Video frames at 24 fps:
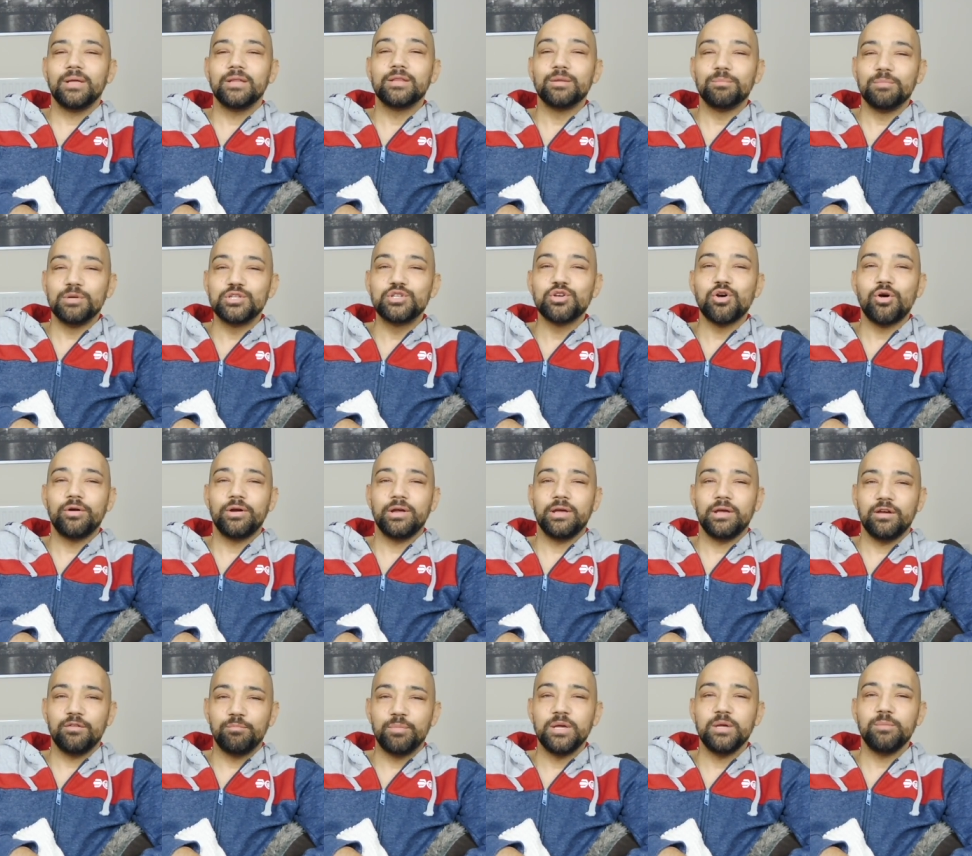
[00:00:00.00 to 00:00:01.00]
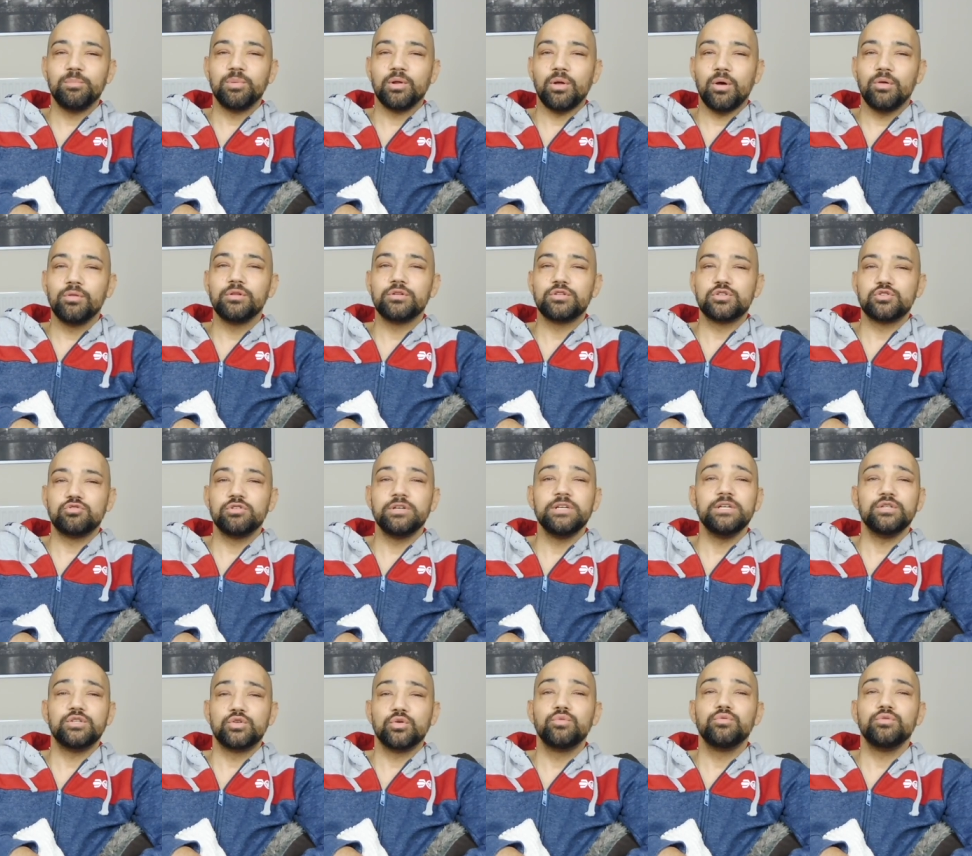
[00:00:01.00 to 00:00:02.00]
The majority of people on the street
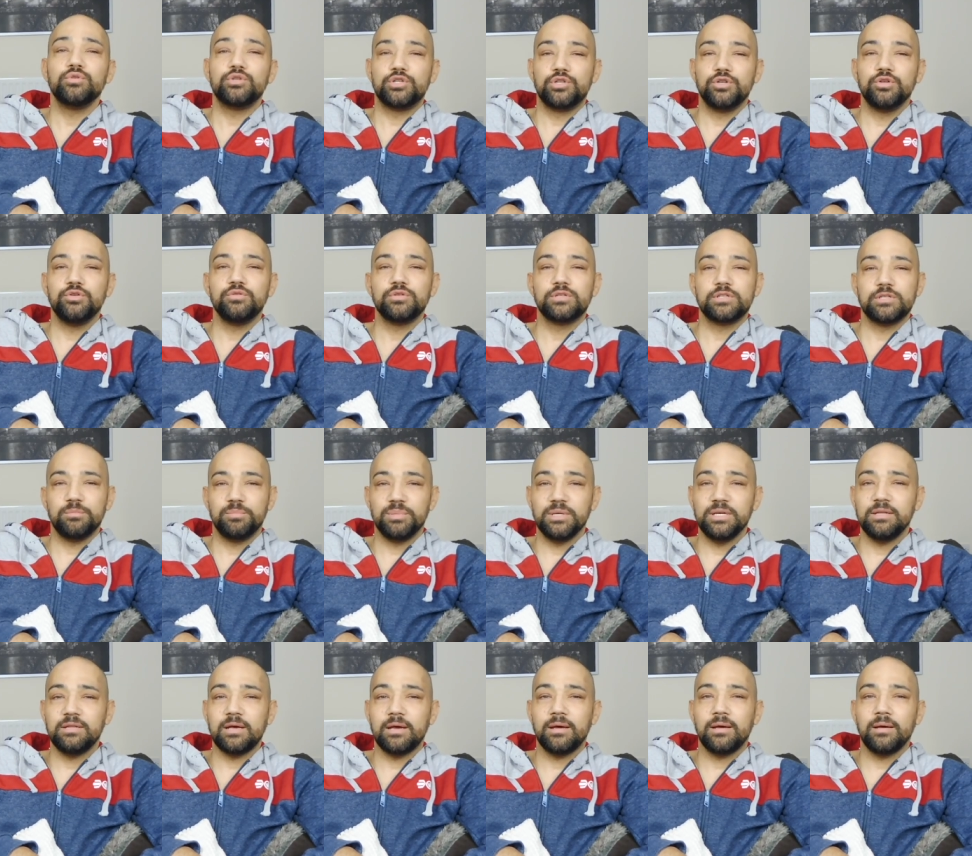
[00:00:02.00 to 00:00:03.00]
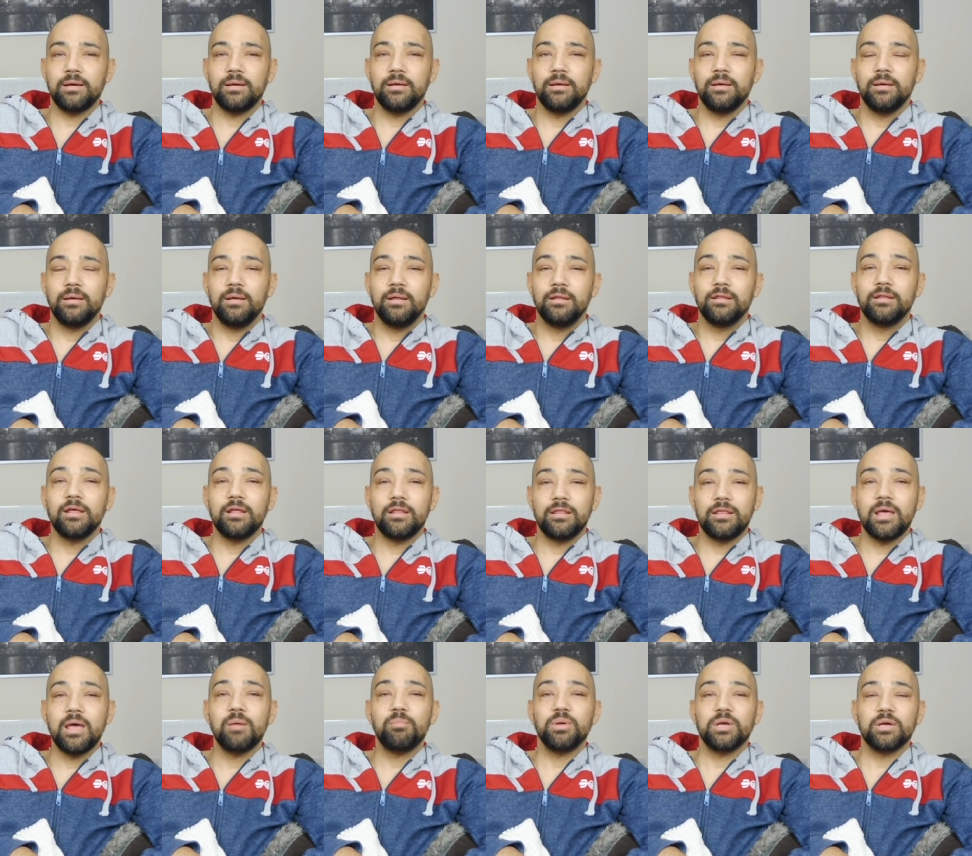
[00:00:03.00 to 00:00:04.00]
don't choose to be there. They're
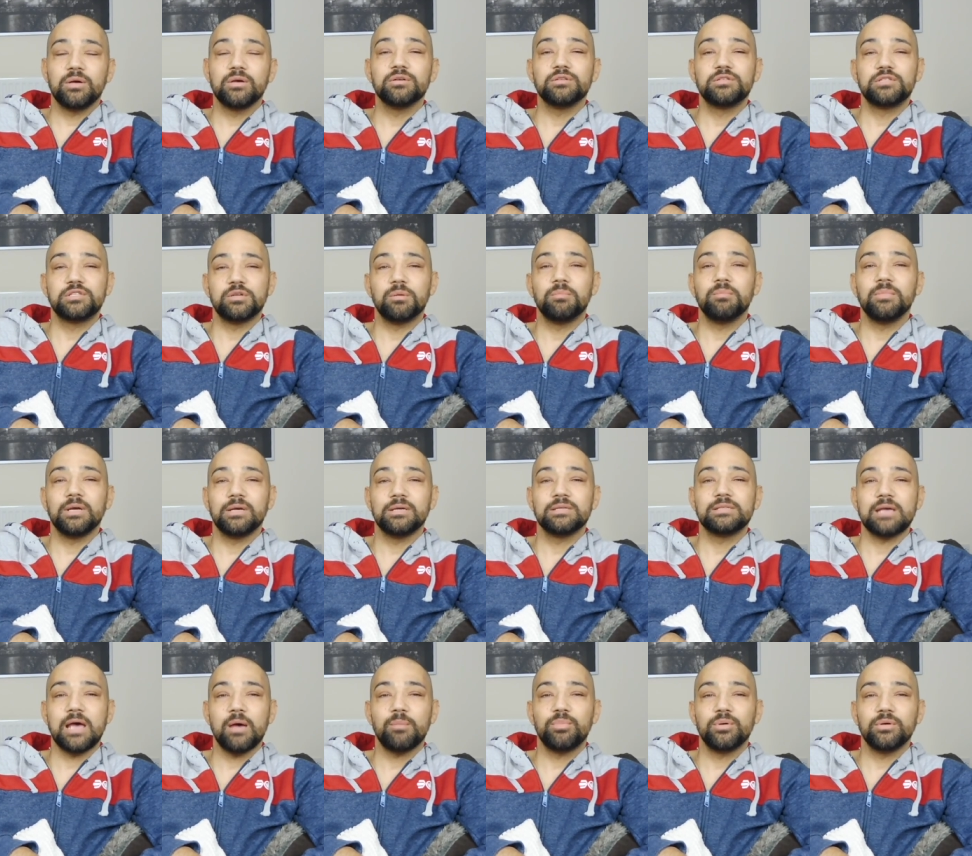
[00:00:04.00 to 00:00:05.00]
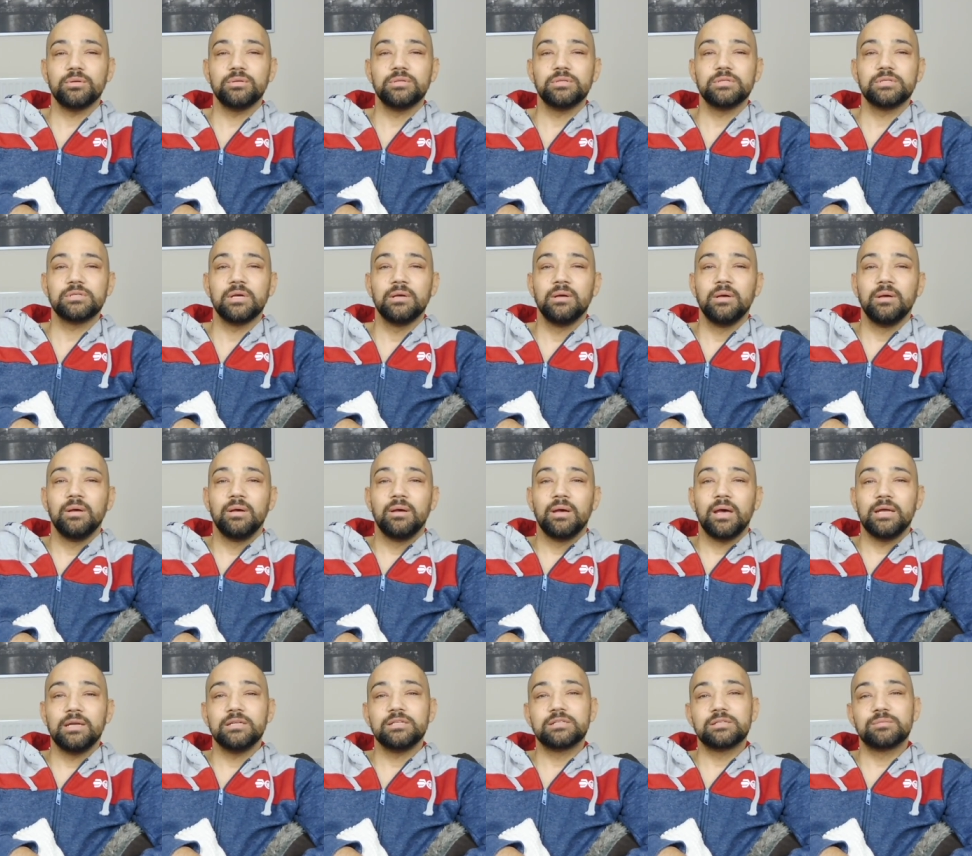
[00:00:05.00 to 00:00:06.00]
there because something has happened
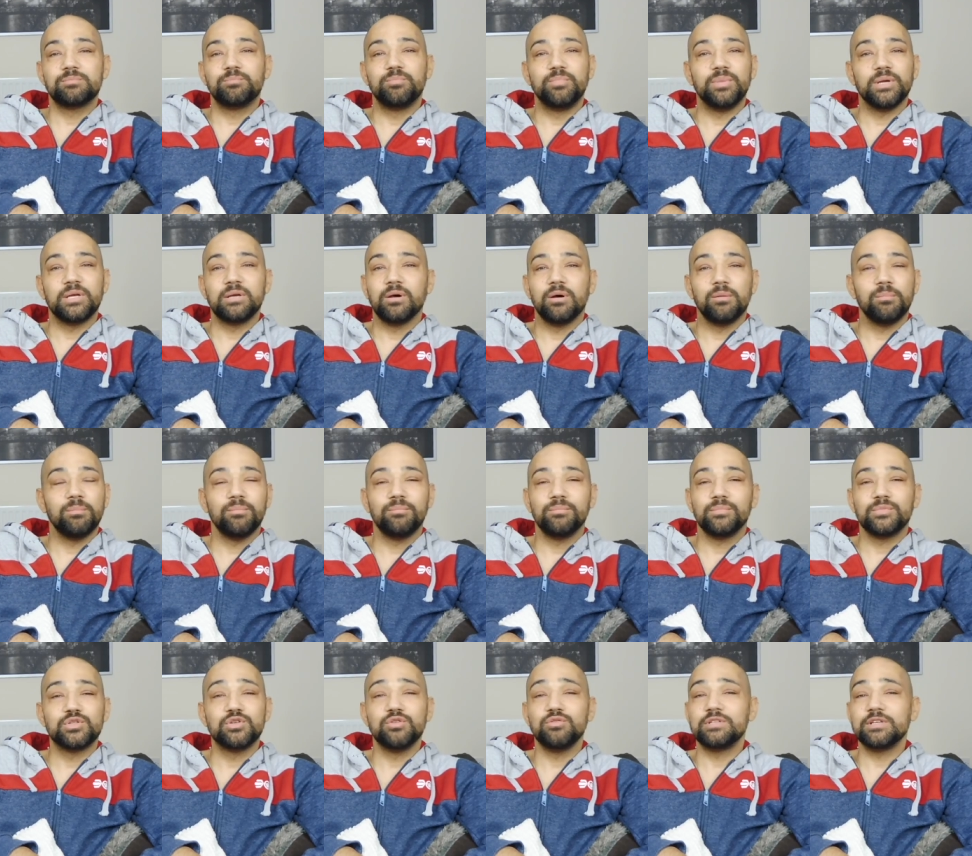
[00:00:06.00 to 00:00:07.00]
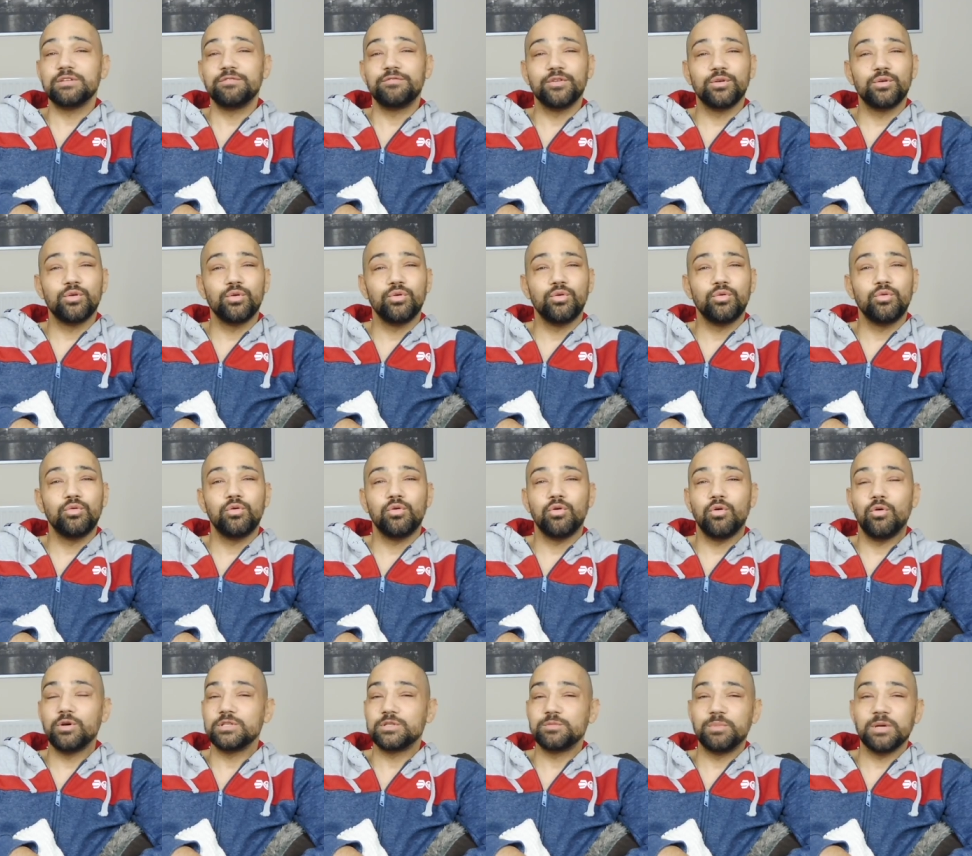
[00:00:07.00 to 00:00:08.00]
and it's become too difficult
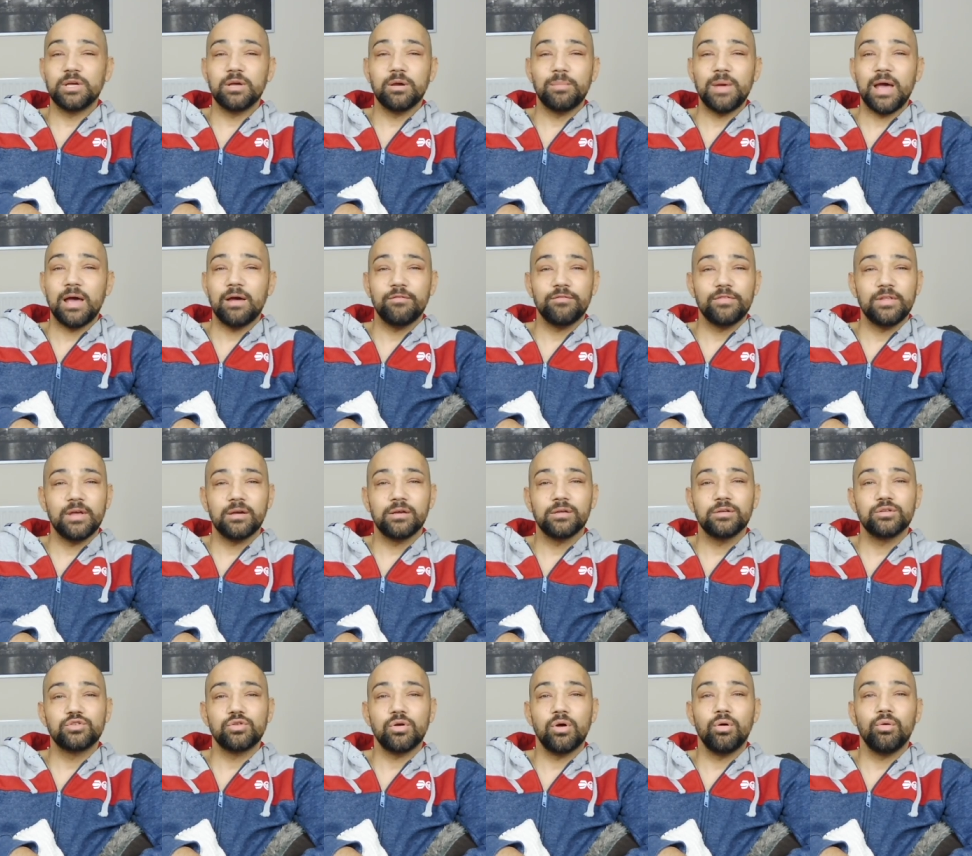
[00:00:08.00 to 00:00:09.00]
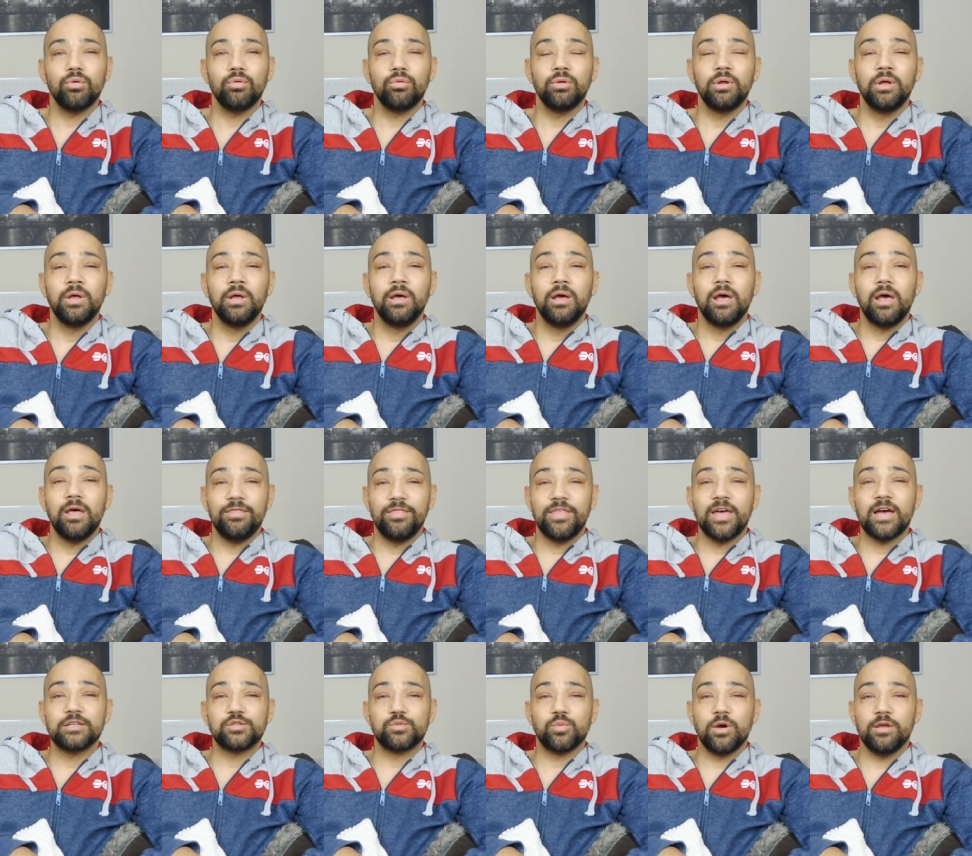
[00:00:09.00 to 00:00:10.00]
or it's become out of their control, and
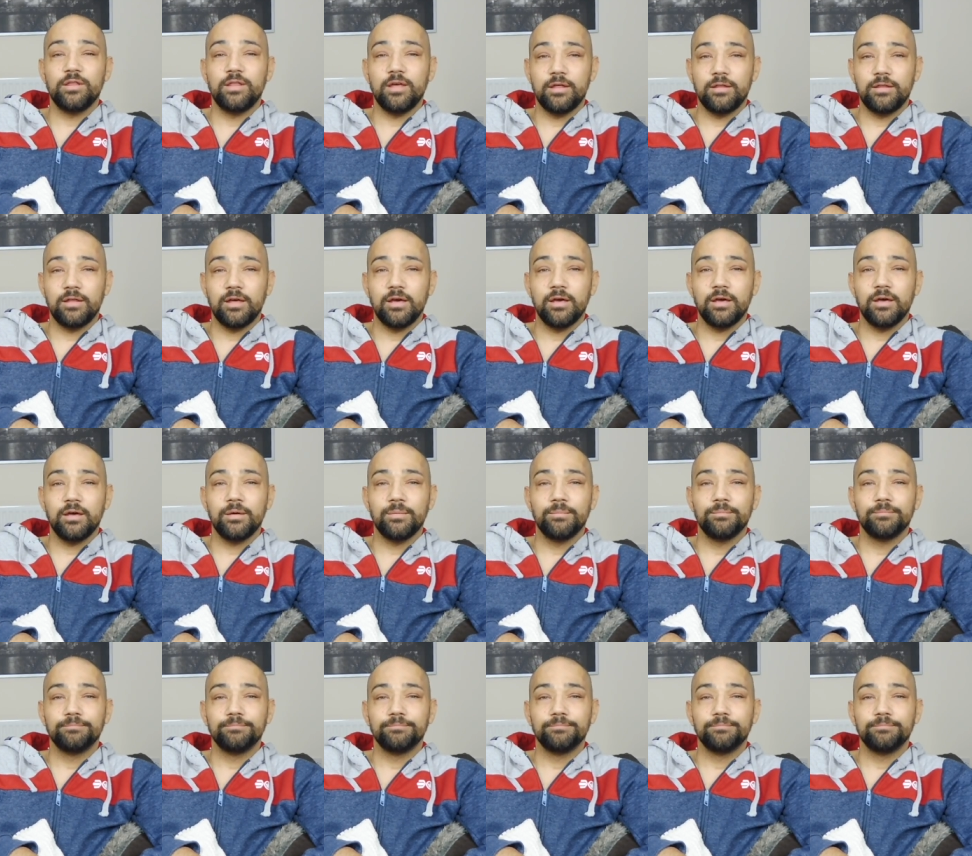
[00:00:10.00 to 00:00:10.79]
that's why they're there.